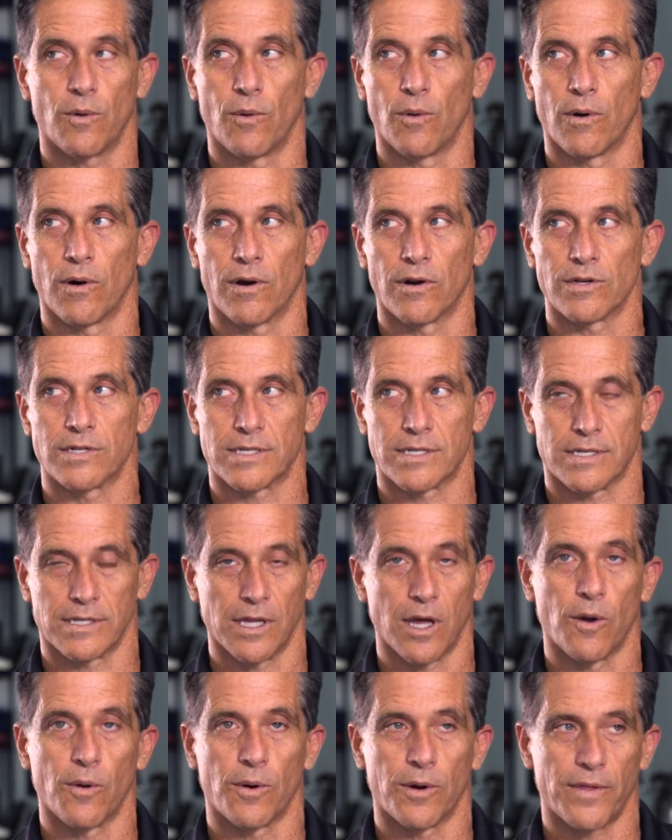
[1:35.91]
or
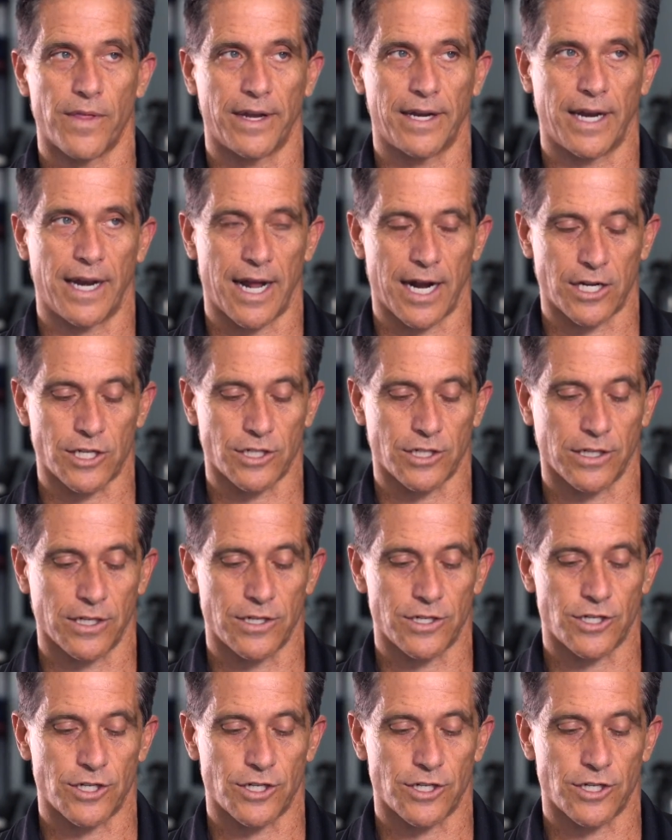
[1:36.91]
slower than it actually